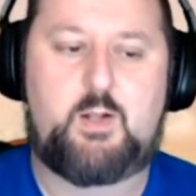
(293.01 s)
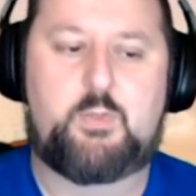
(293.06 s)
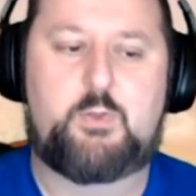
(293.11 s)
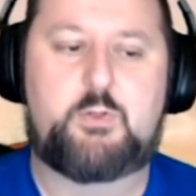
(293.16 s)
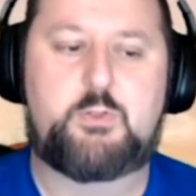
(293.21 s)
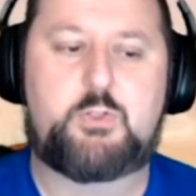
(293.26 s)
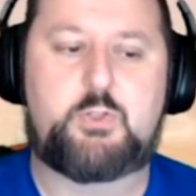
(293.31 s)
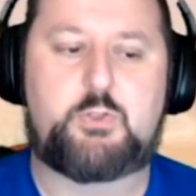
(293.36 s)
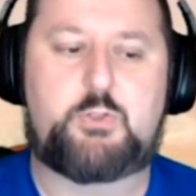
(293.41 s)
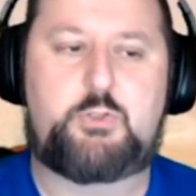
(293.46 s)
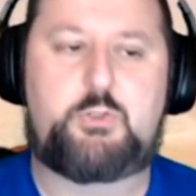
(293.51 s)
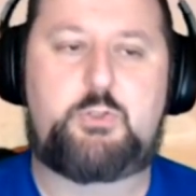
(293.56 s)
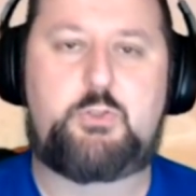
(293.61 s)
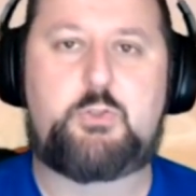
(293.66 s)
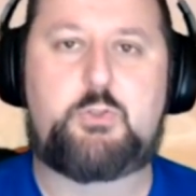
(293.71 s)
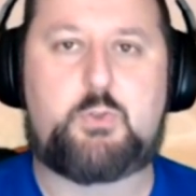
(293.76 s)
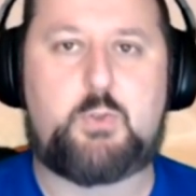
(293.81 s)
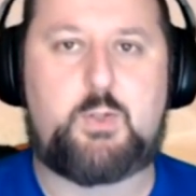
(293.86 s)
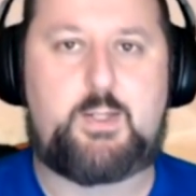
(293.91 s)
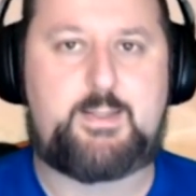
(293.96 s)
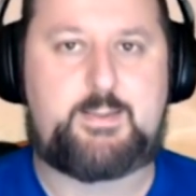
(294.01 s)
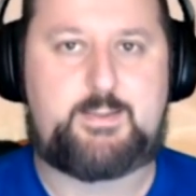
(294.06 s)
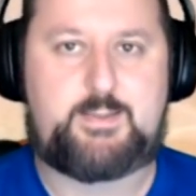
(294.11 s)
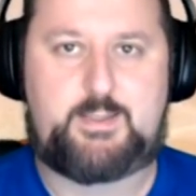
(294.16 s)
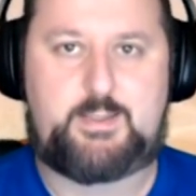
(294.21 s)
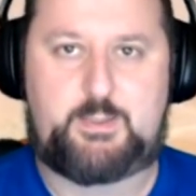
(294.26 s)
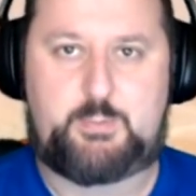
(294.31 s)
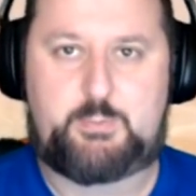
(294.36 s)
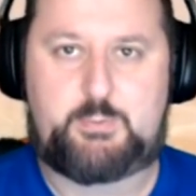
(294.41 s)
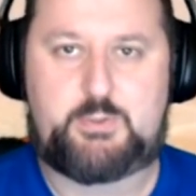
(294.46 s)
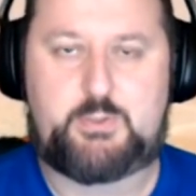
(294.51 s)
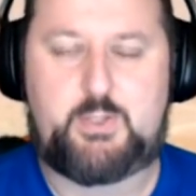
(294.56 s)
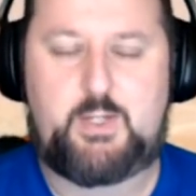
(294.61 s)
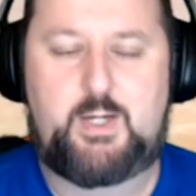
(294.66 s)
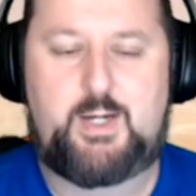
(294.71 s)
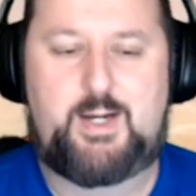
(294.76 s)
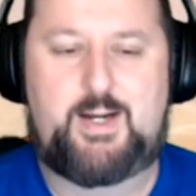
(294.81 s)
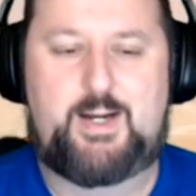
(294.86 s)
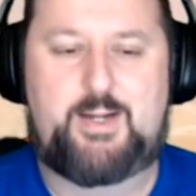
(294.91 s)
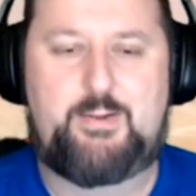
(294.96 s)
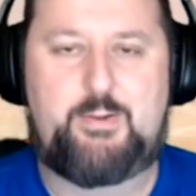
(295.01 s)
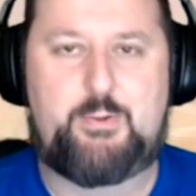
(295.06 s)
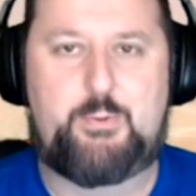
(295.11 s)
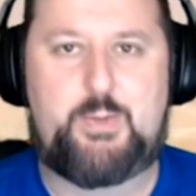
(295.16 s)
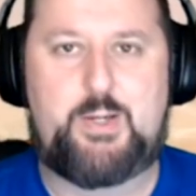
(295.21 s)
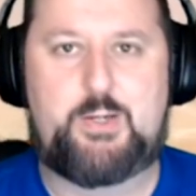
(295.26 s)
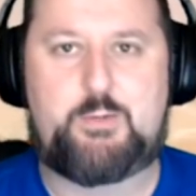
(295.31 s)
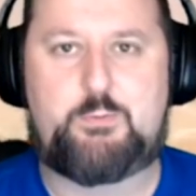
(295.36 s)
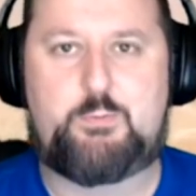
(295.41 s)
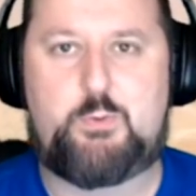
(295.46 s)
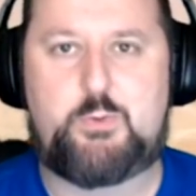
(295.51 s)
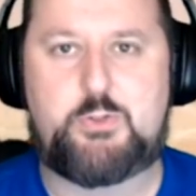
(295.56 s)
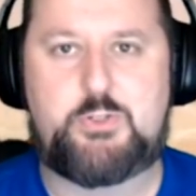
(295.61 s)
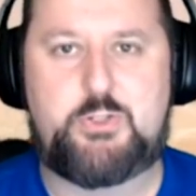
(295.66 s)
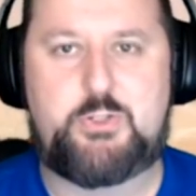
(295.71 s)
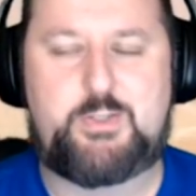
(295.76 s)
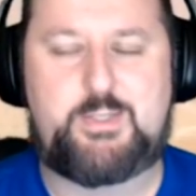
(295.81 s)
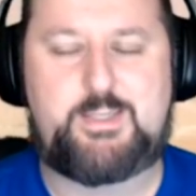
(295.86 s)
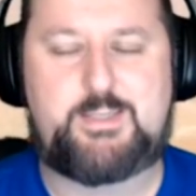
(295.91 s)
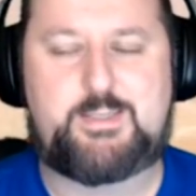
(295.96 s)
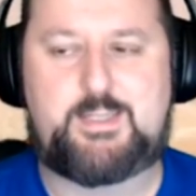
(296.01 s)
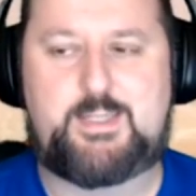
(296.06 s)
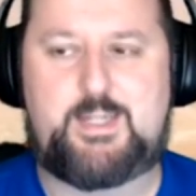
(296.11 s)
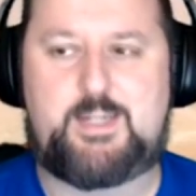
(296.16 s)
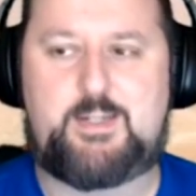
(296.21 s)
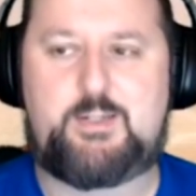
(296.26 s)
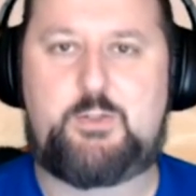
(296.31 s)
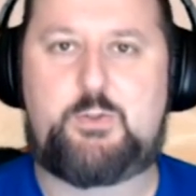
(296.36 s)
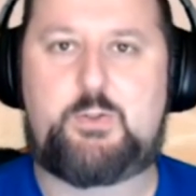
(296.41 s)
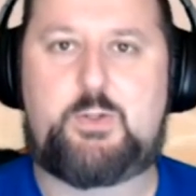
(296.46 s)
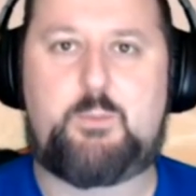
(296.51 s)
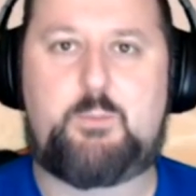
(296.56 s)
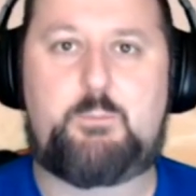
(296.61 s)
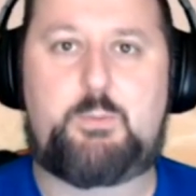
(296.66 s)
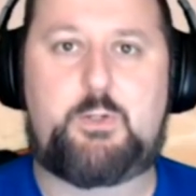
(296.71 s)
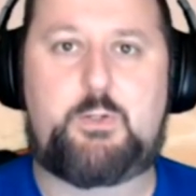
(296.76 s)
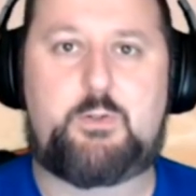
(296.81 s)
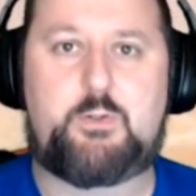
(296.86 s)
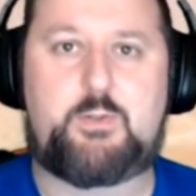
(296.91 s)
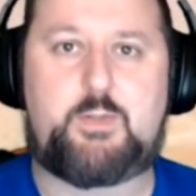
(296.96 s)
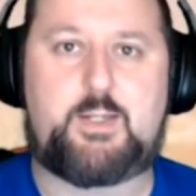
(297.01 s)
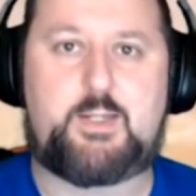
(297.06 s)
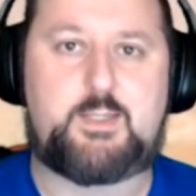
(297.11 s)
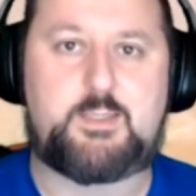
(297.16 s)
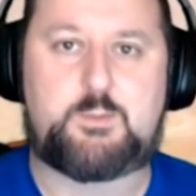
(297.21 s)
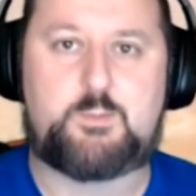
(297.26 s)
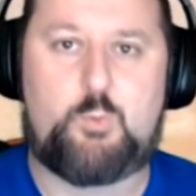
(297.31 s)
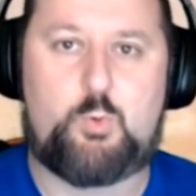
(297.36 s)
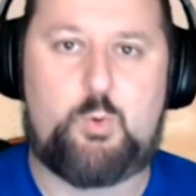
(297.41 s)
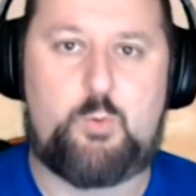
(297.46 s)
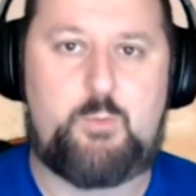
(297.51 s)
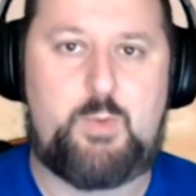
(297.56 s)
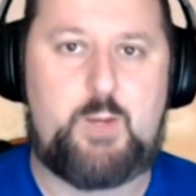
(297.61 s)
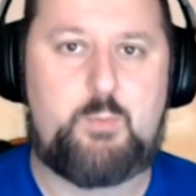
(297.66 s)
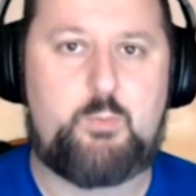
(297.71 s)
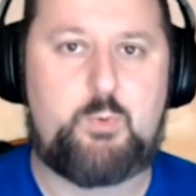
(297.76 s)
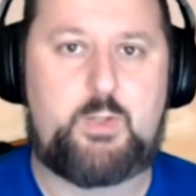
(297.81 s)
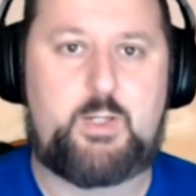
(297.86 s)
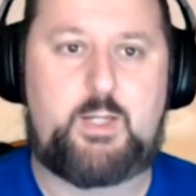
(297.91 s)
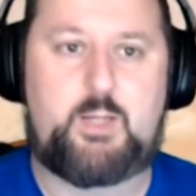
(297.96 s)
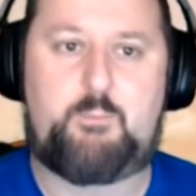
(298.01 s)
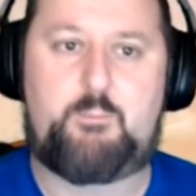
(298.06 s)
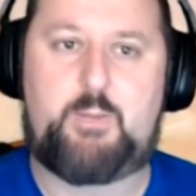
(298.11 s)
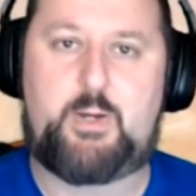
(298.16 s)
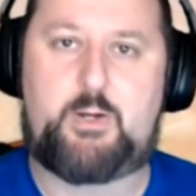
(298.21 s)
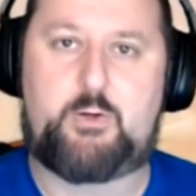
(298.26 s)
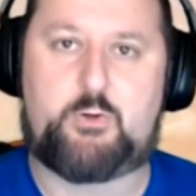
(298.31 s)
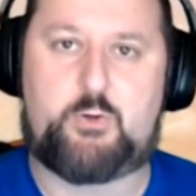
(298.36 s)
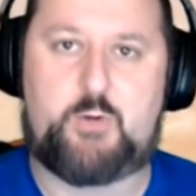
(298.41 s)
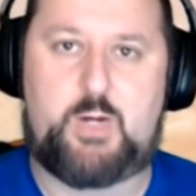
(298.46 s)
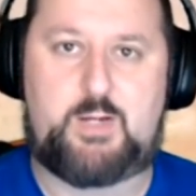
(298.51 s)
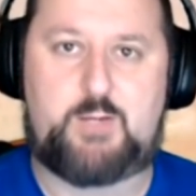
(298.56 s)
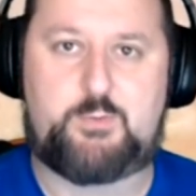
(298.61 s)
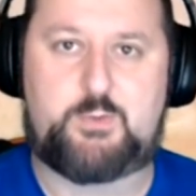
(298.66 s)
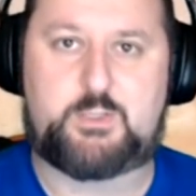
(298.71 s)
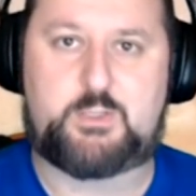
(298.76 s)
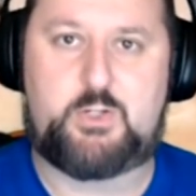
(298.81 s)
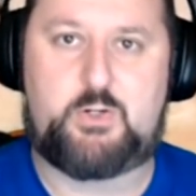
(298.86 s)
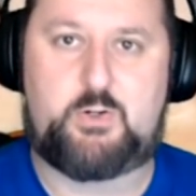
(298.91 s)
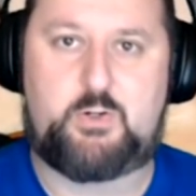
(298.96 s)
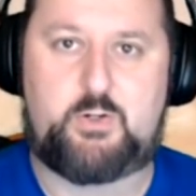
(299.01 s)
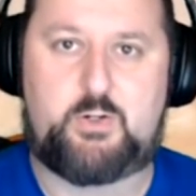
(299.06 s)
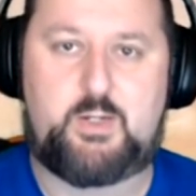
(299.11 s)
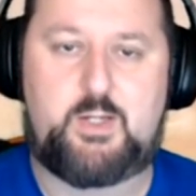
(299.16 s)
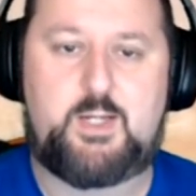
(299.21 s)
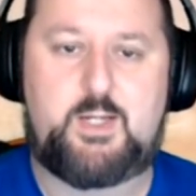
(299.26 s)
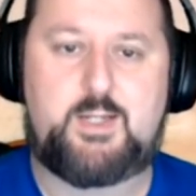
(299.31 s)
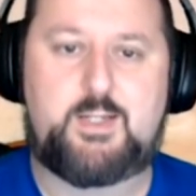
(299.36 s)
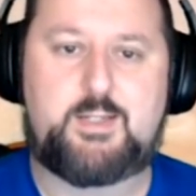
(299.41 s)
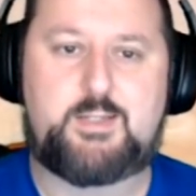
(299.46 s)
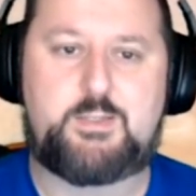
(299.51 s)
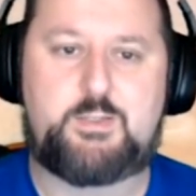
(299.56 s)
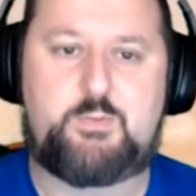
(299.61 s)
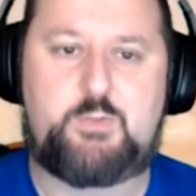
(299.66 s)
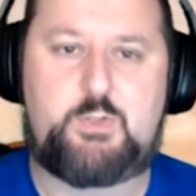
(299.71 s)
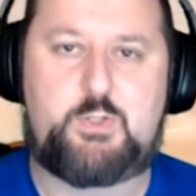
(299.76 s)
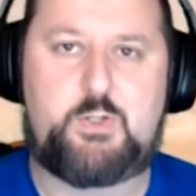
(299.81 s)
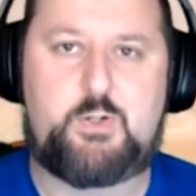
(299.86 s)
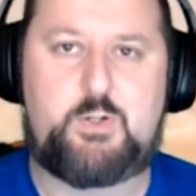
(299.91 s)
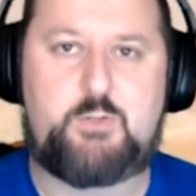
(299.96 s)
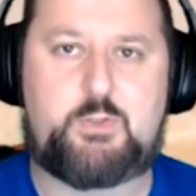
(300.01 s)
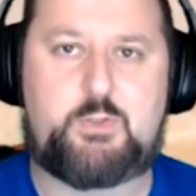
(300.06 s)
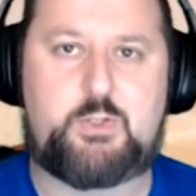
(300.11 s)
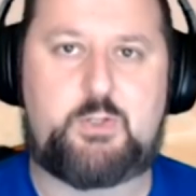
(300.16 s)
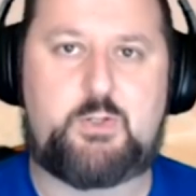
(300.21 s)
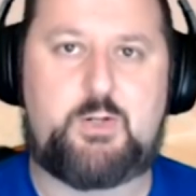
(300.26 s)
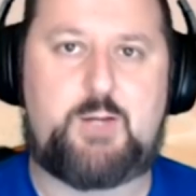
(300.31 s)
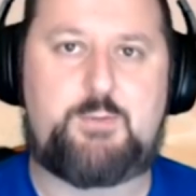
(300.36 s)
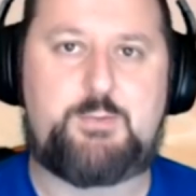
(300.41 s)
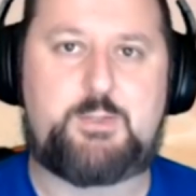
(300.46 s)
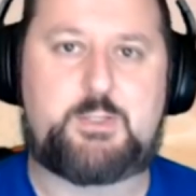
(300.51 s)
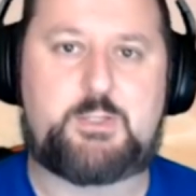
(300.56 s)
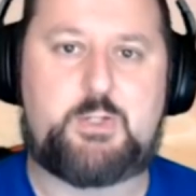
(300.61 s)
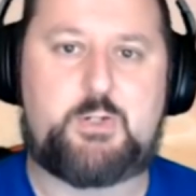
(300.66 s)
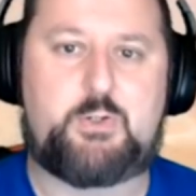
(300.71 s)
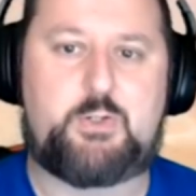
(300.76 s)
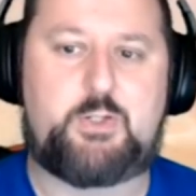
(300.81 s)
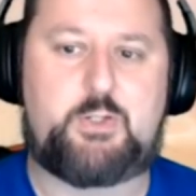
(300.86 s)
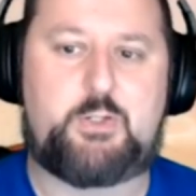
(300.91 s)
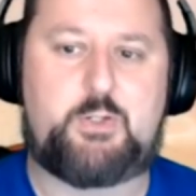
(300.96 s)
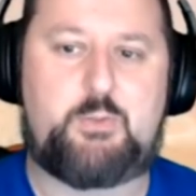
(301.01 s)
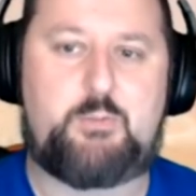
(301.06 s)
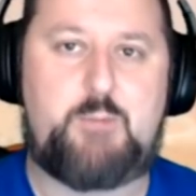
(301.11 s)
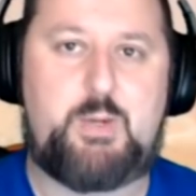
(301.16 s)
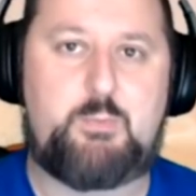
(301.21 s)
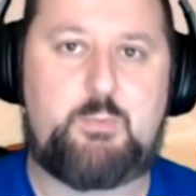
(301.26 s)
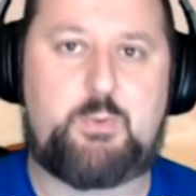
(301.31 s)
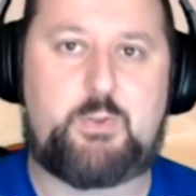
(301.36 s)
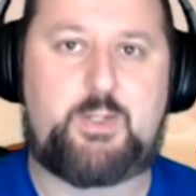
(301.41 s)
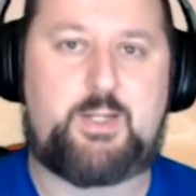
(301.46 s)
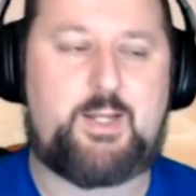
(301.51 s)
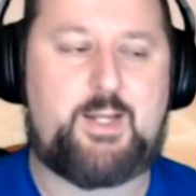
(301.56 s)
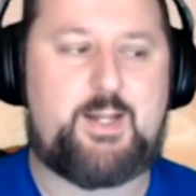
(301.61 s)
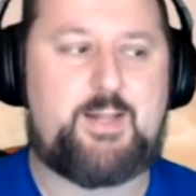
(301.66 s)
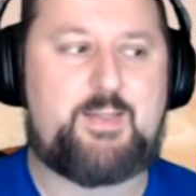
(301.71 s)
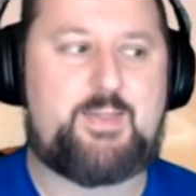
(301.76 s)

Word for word: Those are two great tips. Another way, unfortunately, is to get a new computer that has more memory, a better graphics card, because if you don't have graphics card and good memory,